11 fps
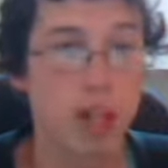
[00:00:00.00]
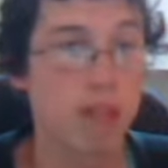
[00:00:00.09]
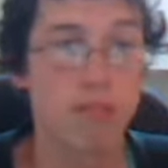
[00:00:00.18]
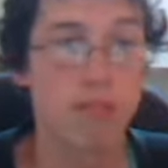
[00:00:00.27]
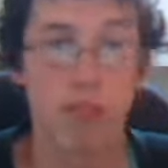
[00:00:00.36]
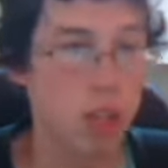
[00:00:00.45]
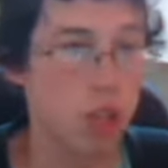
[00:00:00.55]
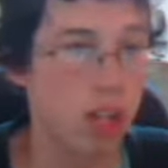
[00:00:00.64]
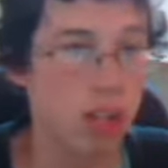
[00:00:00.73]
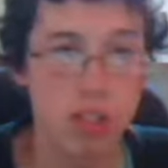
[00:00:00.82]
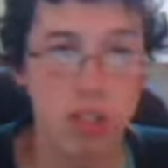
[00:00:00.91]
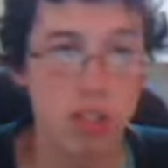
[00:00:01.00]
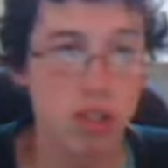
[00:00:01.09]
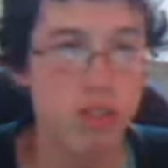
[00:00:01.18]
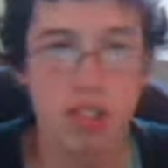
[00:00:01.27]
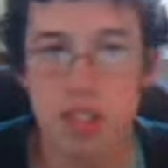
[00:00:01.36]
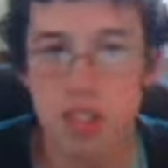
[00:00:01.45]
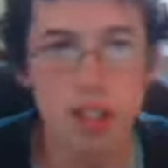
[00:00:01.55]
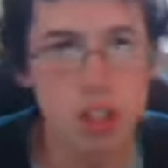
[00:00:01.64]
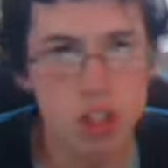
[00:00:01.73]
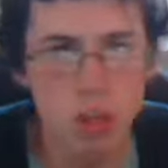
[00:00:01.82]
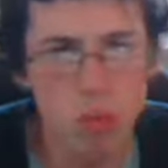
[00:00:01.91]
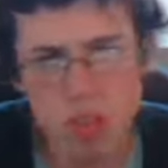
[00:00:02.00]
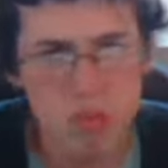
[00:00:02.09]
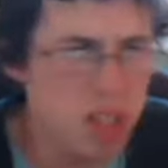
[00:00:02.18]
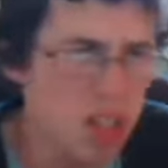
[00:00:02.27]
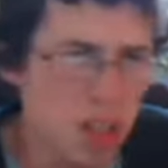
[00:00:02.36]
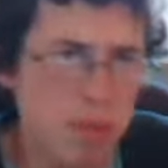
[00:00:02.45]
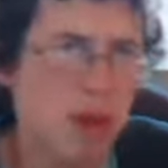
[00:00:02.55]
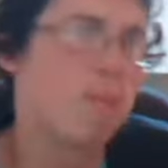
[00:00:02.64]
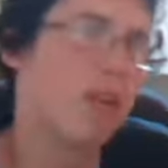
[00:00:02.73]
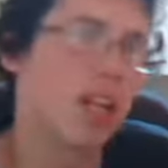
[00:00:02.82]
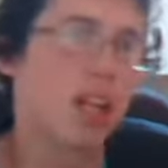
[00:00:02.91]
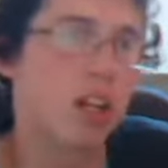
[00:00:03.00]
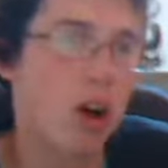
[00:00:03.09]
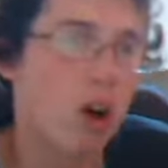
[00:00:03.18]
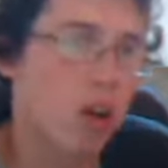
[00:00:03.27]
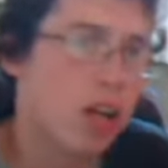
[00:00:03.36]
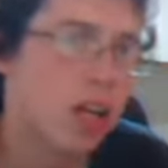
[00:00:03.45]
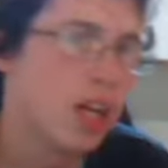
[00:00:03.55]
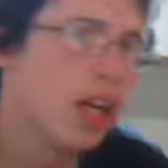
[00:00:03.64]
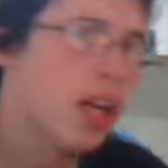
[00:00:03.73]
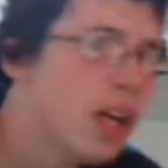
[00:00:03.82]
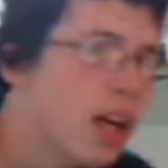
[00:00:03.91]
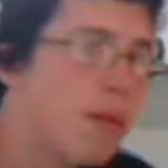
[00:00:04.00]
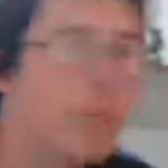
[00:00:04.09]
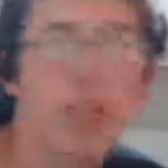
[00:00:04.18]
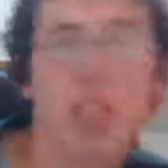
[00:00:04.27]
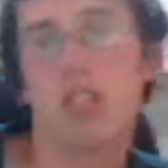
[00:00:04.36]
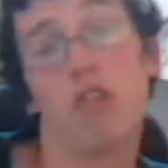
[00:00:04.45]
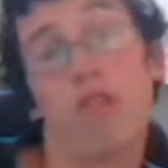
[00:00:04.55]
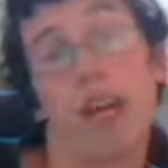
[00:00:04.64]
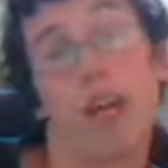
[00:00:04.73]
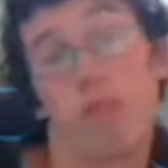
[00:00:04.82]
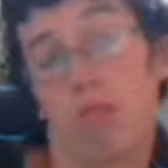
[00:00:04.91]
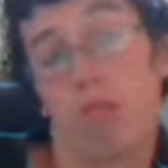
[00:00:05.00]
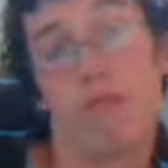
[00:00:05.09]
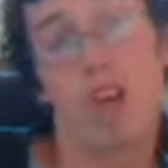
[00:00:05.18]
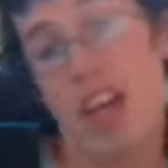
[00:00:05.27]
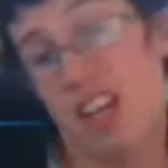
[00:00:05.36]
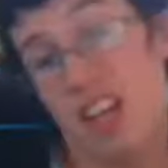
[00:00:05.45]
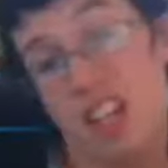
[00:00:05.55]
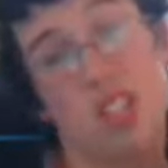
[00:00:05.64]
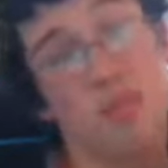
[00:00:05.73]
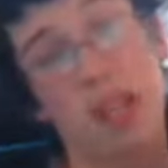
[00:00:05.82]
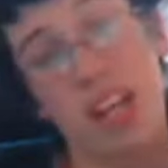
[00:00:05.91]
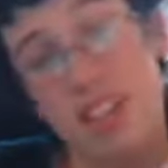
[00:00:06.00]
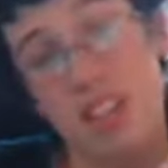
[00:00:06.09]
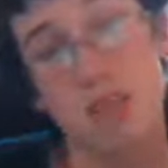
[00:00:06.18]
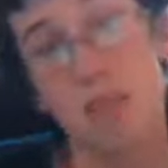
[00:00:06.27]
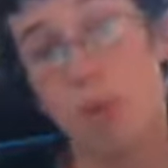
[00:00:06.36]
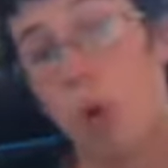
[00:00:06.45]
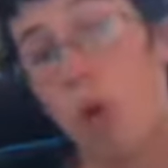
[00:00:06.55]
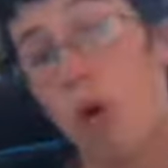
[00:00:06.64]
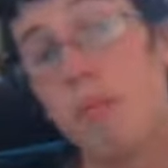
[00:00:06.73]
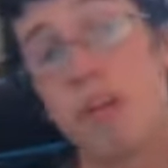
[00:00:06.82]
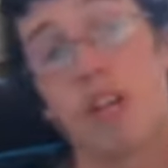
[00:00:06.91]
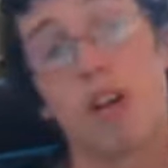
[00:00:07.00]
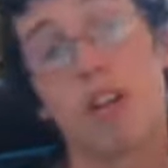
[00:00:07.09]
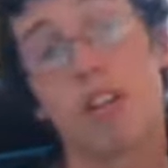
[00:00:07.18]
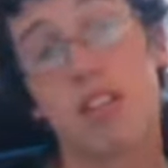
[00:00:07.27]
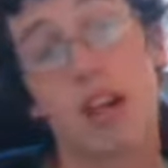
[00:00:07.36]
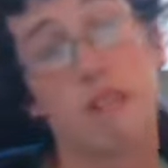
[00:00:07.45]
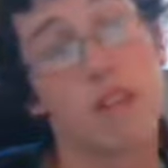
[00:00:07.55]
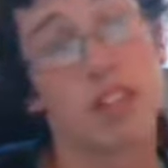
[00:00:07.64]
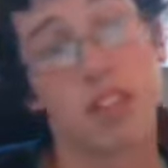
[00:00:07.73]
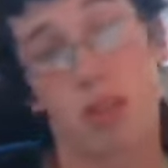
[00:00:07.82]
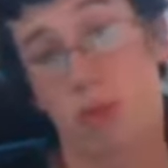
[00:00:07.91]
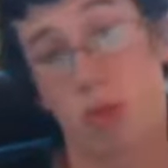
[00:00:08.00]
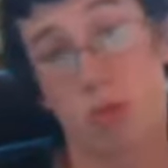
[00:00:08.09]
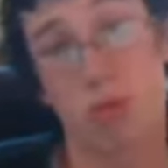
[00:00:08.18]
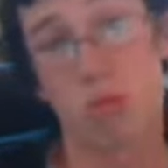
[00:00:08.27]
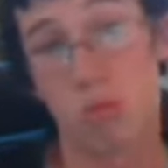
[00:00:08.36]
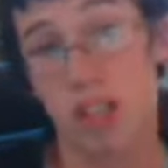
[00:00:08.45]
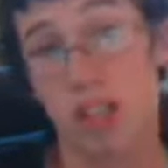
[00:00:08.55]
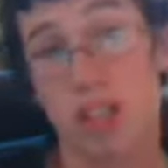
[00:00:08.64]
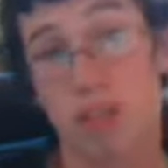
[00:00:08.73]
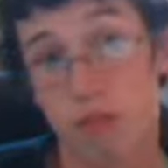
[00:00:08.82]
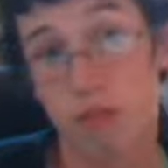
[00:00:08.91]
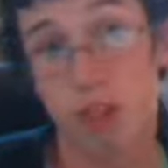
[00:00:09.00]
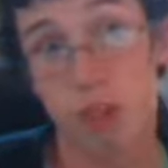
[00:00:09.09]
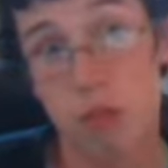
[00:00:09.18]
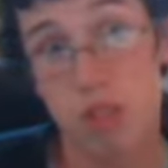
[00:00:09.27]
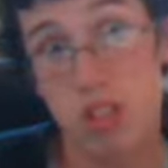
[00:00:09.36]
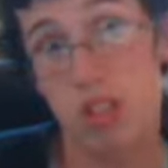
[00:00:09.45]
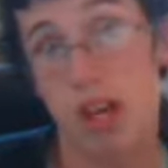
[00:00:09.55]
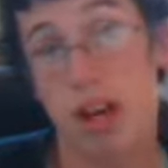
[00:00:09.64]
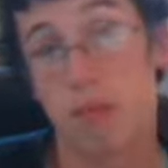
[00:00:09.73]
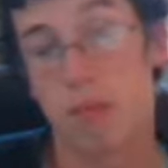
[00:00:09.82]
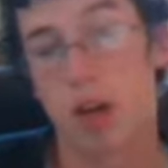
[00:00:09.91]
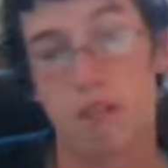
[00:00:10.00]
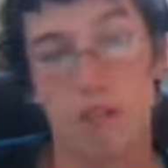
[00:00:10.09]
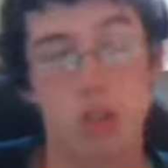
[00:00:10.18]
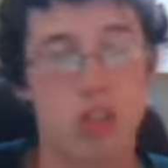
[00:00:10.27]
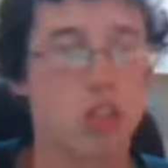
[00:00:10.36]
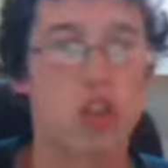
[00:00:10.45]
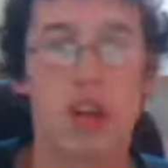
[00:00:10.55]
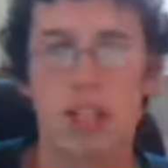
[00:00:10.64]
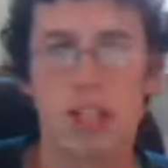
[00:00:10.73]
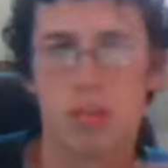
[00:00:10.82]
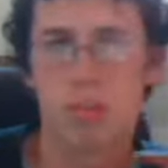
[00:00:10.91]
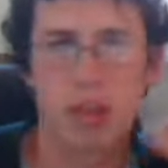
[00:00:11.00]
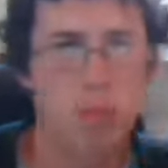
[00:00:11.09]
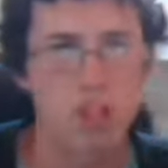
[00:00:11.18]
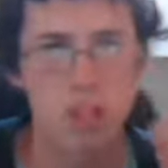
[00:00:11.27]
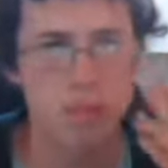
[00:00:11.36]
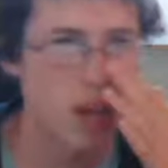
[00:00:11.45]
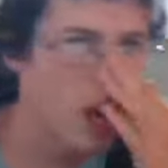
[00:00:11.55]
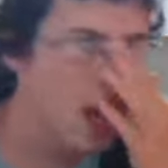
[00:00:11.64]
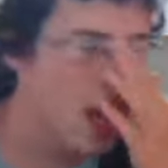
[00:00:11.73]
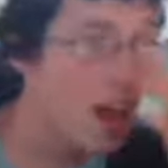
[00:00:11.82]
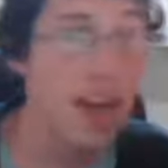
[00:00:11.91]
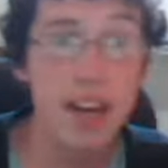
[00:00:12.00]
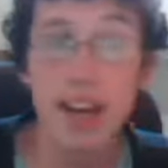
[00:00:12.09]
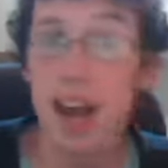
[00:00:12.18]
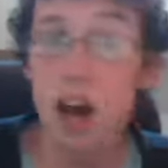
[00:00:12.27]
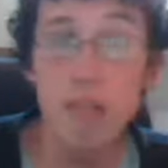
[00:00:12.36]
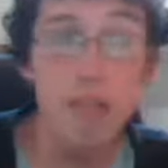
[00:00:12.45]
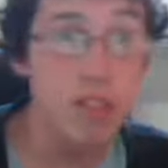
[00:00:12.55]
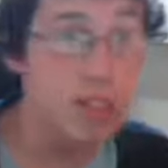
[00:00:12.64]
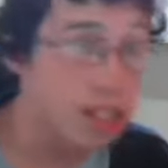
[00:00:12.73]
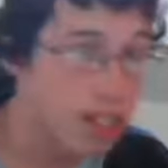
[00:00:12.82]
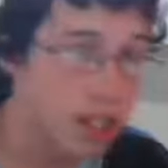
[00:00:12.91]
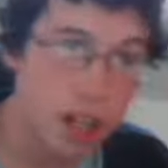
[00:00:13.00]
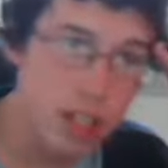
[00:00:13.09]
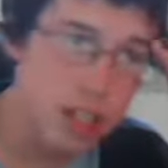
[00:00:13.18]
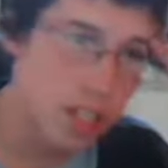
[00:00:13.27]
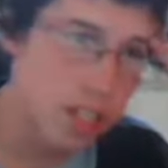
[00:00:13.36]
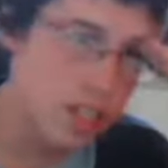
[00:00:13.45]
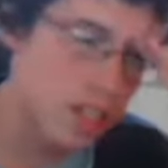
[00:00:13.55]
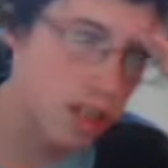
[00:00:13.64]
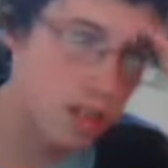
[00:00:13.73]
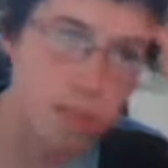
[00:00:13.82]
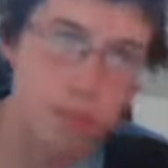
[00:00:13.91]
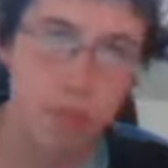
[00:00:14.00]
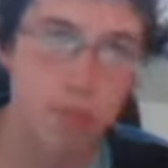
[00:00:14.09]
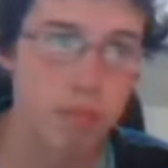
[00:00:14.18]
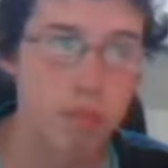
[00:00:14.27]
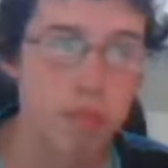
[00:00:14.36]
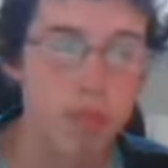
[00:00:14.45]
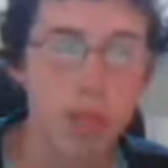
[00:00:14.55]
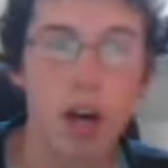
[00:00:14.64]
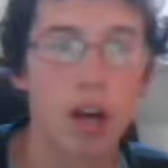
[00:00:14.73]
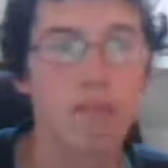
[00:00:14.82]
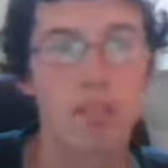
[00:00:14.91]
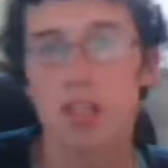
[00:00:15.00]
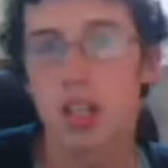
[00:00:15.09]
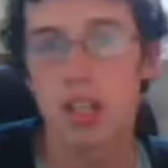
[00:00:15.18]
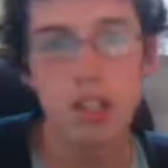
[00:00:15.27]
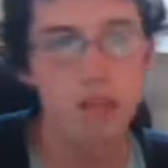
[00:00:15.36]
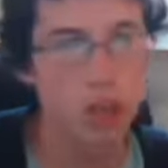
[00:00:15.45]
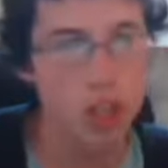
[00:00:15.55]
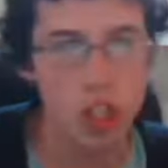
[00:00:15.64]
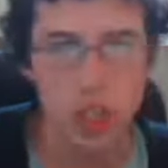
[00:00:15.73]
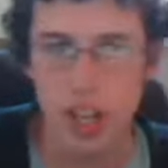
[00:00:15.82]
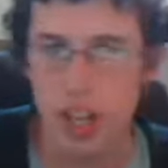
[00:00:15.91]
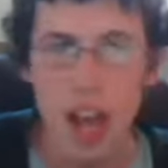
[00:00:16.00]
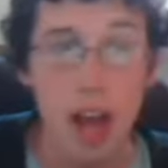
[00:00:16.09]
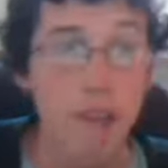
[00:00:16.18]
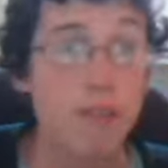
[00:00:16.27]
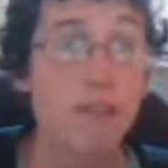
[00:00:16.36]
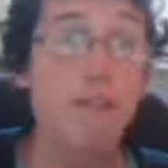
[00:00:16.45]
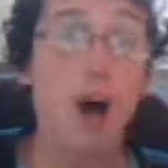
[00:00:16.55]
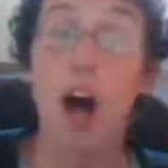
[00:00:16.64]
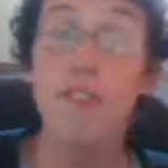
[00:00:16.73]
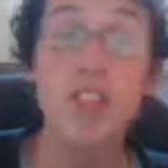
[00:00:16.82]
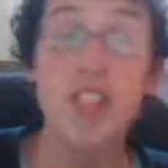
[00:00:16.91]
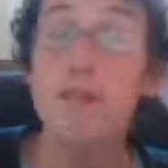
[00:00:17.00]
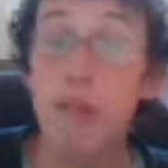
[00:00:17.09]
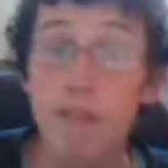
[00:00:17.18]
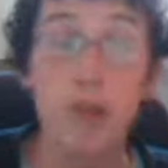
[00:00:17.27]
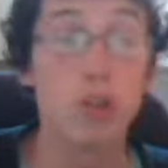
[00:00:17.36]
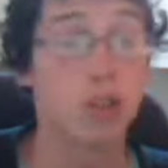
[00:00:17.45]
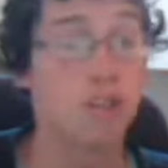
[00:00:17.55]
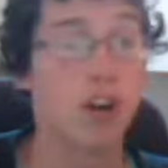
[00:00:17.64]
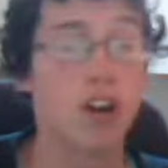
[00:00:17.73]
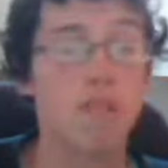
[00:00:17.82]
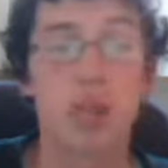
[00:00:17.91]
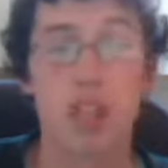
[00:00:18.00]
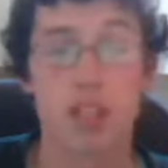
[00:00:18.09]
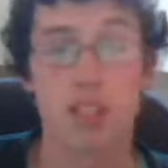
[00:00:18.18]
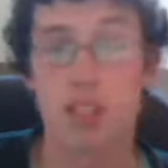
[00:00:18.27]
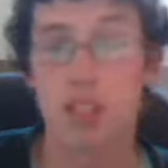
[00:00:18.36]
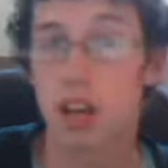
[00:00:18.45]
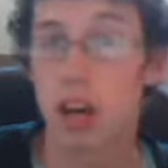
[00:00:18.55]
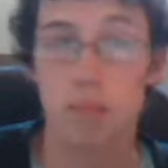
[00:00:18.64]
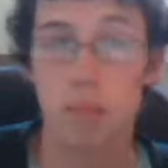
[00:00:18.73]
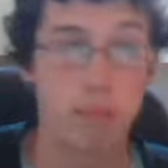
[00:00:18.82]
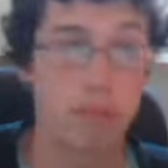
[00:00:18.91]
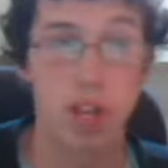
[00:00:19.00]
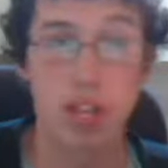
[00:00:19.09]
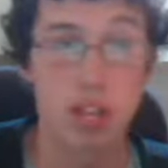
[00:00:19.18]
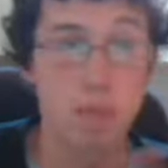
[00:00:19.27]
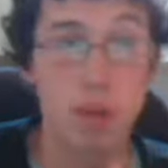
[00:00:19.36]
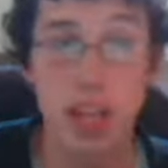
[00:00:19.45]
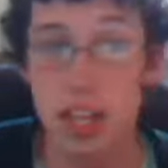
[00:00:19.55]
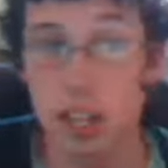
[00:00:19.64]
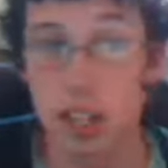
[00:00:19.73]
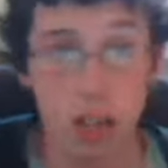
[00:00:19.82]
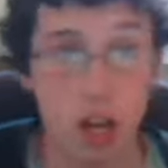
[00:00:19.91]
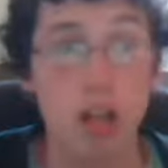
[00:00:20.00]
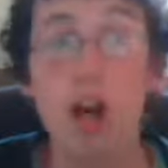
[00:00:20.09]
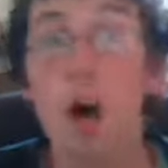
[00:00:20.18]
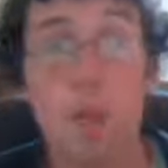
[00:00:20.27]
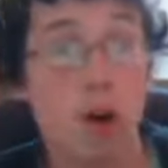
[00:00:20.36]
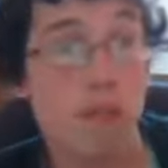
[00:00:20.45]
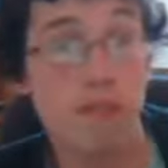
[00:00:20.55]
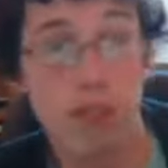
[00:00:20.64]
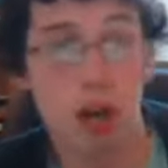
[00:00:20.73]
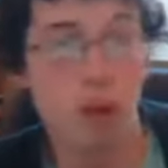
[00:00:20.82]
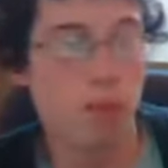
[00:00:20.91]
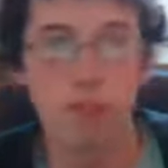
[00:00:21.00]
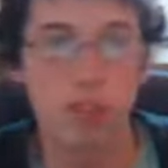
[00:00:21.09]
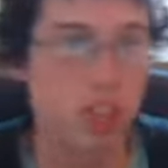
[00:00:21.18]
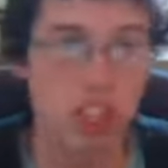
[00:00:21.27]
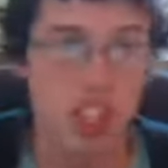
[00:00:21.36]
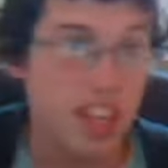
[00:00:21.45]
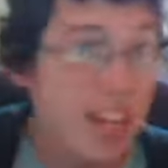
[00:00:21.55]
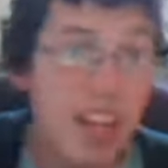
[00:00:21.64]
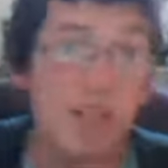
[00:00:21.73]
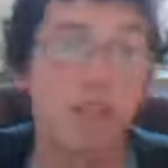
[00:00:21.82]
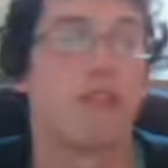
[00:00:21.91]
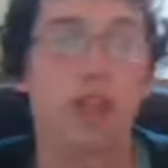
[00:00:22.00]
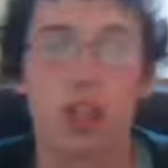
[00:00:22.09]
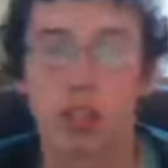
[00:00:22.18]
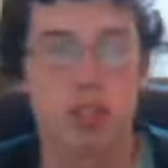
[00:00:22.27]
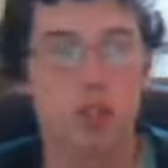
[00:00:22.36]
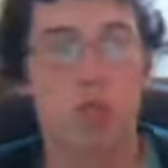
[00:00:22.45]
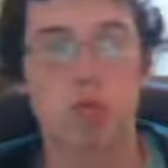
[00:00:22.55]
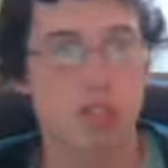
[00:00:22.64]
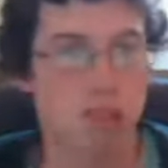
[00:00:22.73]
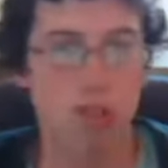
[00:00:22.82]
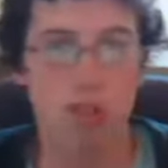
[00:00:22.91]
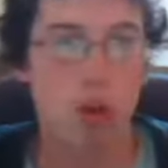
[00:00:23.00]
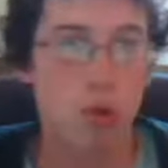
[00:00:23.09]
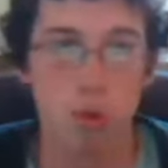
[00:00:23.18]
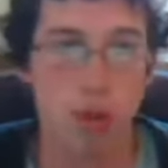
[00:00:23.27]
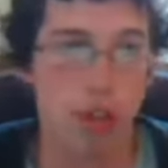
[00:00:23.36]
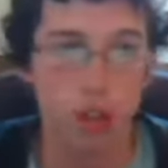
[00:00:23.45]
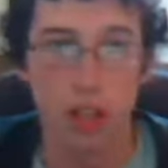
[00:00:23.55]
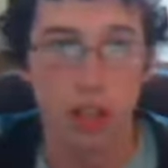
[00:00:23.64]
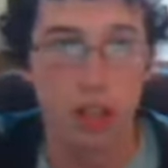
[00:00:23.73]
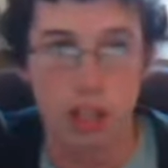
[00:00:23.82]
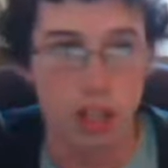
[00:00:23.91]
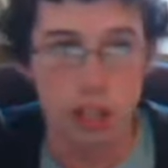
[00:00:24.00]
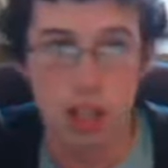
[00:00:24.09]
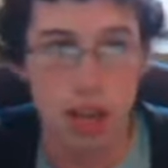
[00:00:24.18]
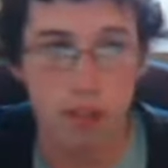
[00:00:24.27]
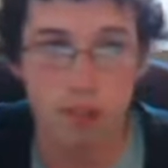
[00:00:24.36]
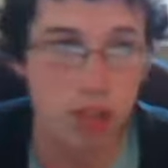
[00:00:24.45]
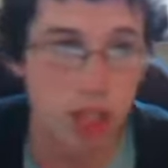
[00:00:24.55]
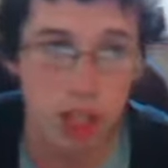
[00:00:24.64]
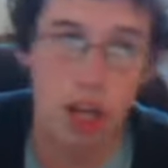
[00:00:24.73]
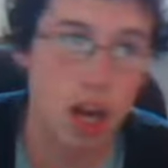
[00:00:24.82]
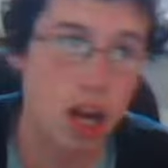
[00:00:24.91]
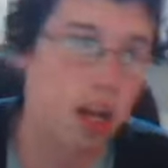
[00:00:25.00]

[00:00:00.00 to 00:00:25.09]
If ever trailer looks good, the second trailer, which was only about a minute long, but still that explains more because I think some people were really confused by the first trailer about what's about. And now I've seen just some behind the scenes footage, and I've seen the first 5 minutes. It's been I'll put the link to everything Source Code down in the link.